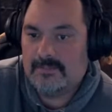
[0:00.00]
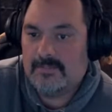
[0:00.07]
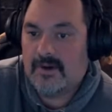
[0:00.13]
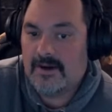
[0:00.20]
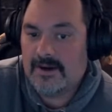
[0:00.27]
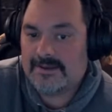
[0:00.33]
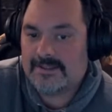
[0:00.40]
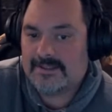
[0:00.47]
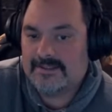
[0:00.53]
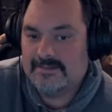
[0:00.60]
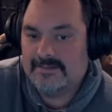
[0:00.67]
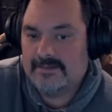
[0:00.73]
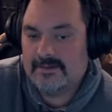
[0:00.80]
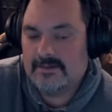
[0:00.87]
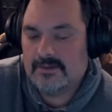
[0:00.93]
park
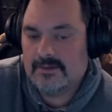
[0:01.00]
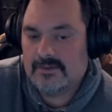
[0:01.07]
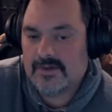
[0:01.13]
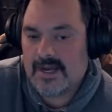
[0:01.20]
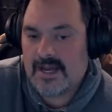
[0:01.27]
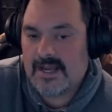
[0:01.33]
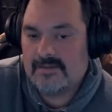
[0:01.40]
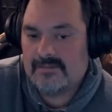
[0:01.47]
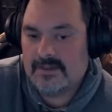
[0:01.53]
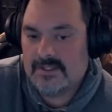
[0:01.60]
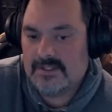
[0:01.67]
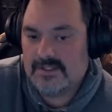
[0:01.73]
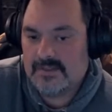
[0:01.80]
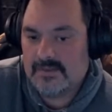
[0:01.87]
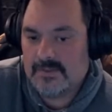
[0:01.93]
and or drive, and
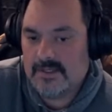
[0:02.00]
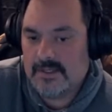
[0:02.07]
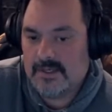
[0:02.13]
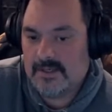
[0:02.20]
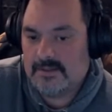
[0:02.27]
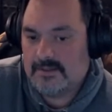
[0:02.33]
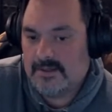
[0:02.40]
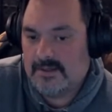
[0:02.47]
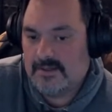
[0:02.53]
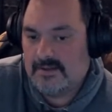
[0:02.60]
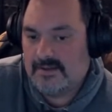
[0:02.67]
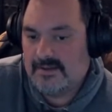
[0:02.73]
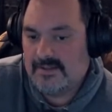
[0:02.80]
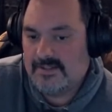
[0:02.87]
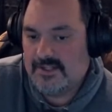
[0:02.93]
then you uh,
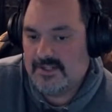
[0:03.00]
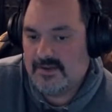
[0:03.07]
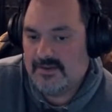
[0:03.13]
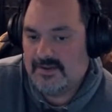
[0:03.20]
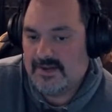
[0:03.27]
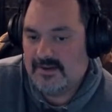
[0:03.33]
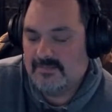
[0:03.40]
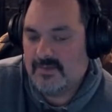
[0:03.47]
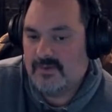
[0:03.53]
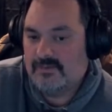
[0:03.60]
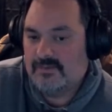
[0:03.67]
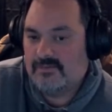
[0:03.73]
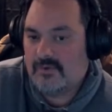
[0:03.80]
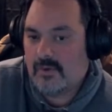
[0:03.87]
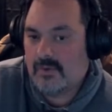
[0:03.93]
and then you end up
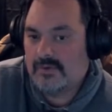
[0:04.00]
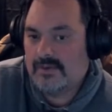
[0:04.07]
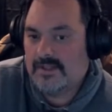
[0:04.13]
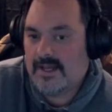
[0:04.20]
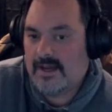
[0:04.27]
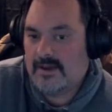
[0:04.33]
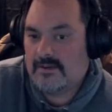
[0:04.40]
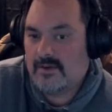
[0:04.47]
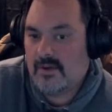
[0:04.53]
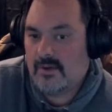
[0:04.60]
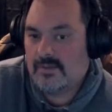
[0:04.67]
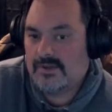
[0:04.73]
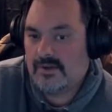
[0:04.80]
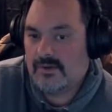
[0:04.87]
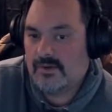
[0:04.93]
moving, holding the
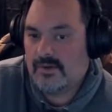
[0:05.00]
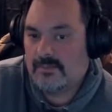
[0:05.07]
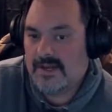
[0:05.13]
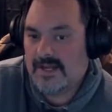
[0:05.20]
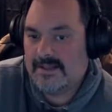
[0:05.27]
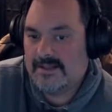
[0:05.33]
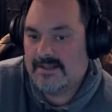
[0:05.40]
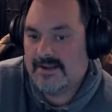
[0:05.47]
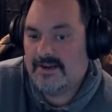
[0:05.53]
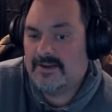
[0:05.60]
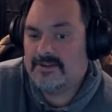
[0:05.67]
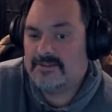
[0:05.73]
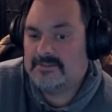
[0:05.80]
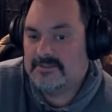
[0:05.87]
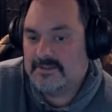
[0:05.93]
holding your little button
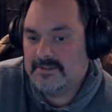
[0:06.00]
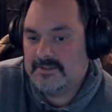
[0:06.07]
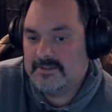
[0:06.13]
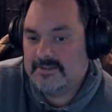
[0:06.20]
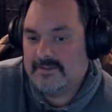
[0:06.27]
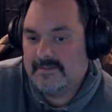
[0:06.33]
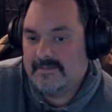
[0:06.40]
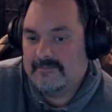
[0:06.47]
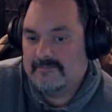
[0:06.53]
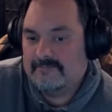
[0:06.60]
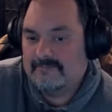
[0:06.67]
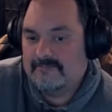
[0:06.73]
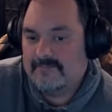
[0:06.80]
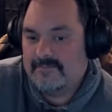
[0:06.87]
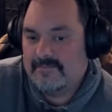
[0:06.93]
there,
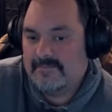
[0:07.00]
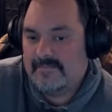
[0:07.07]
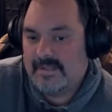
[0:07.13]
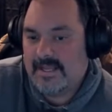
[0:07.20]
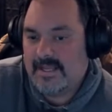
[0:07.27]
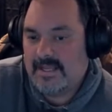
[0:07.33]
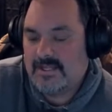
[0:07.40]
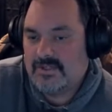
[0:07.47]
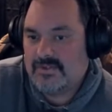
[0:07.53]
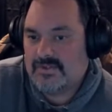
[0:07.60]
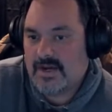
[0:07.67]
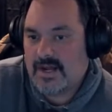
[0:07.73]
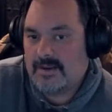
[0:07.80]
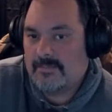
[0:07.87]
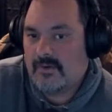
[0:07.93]
and you
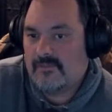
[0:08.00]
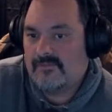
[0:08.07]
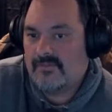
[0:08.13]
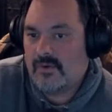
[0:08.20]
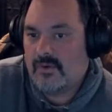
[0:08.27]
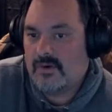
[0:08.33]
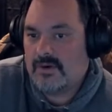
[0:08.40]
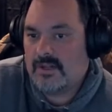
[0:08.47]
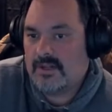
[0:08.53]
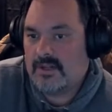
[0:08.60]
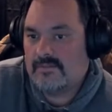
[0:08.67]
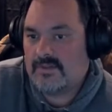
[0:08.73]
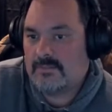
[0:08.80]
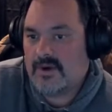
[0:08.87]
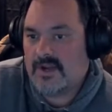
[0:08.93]
try to pull forward. And
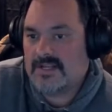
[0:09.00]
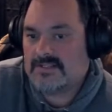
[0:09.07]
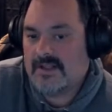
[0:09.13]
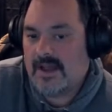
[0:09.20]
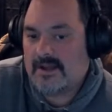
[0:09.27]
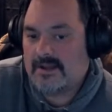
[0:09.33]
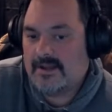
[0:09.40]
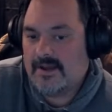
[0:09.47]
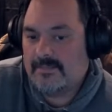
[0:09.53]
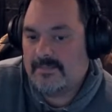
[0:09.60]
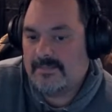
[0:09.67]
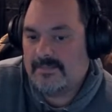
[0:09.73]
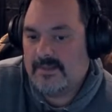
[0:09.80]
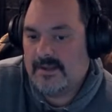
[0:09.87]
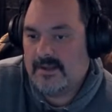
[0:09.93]
if the brakes lock up,
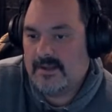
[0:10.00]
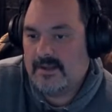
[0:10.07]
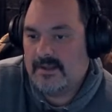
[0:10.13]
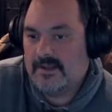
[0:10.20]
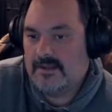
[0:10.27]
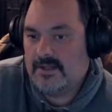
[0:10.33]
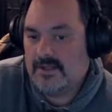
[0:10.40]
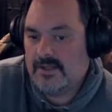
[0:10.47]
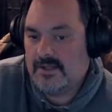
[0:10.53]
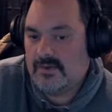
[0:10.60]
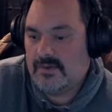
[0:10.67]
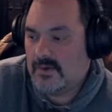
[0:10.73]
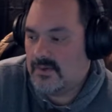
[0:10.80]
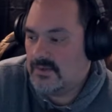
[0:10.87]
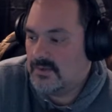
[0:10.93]
then you
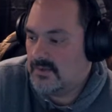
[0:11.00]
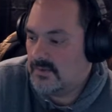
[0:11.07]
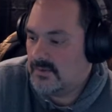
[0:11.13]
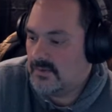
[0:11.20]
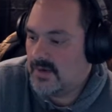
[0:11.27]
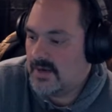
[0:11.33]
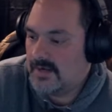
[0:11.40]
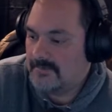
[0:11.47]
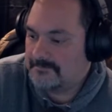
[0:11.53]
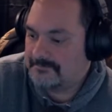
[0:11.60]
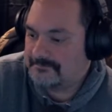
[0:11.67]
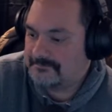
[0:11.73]
know you're doing great.